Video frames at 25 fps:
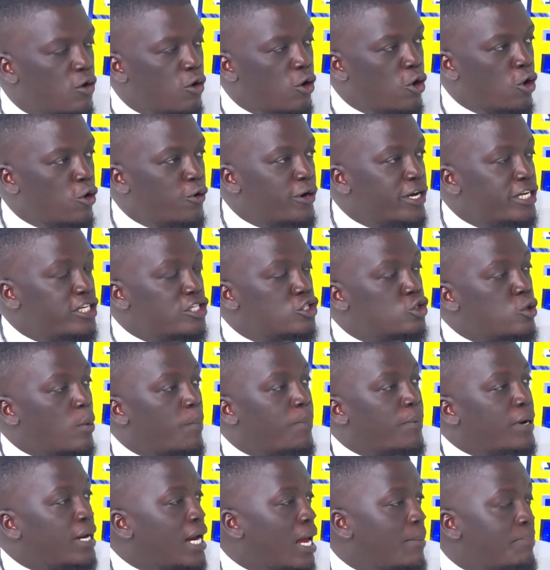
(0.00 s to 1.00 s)
or any
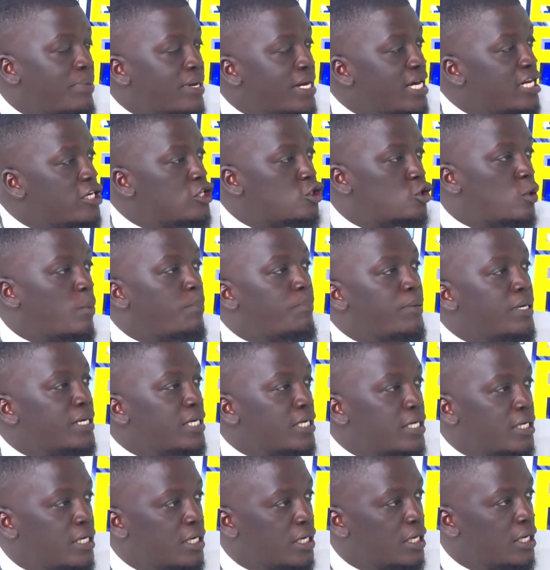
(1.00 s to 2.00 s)
top club in any top
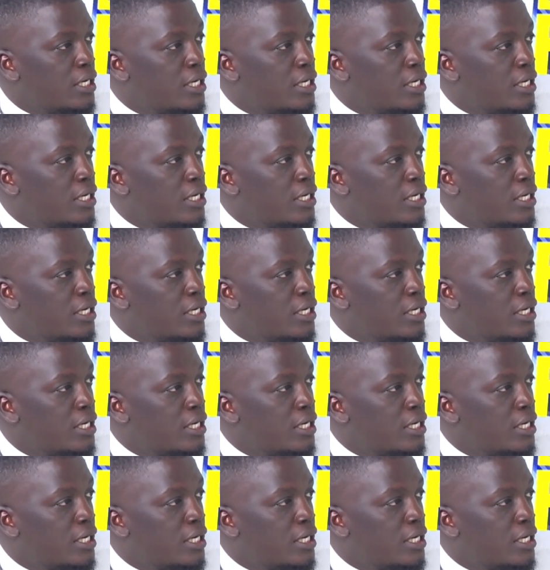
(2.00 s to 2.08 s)
league.